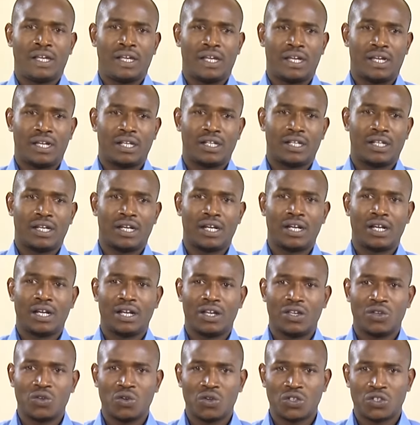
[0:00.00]
and
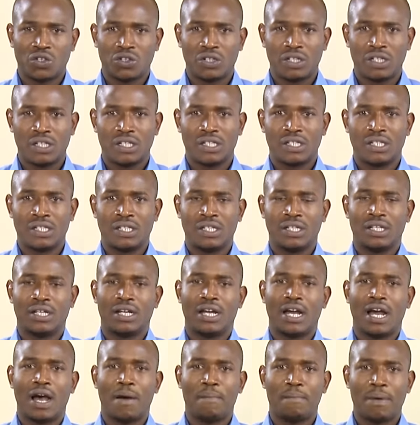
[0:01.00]
you also need
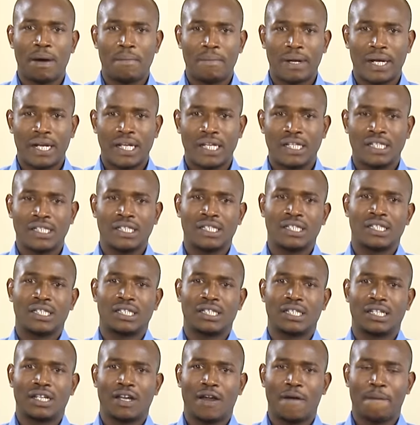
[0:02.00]
a permanent
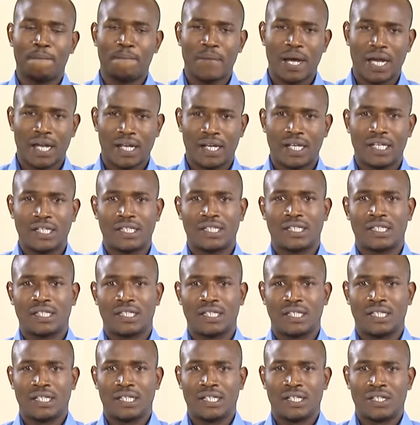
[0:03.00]
magnet.
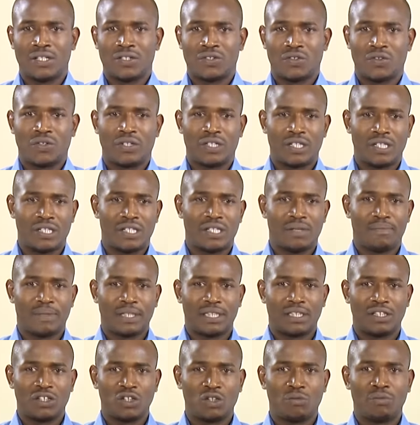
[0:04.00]
So you need the
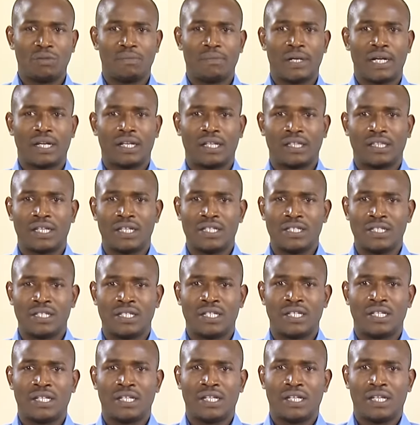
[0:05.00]
material to be magnetized,
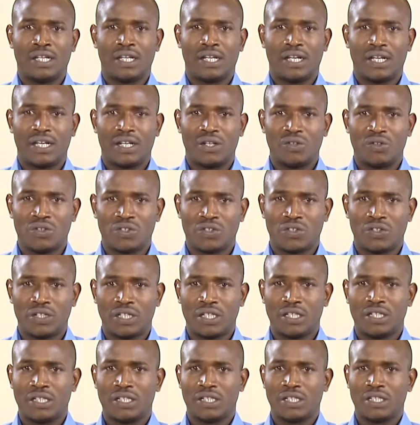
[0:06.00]
and you also
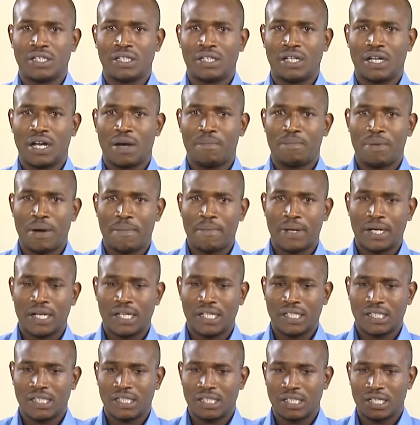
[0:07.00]
need a
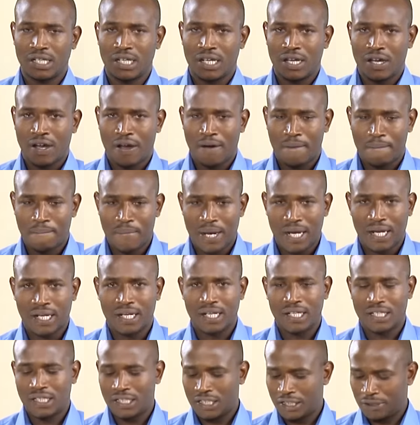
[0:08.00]
permanent
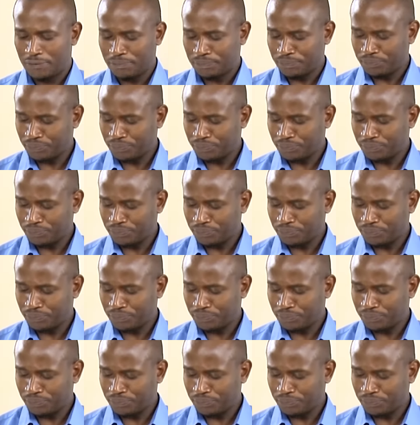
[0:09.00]
magnet.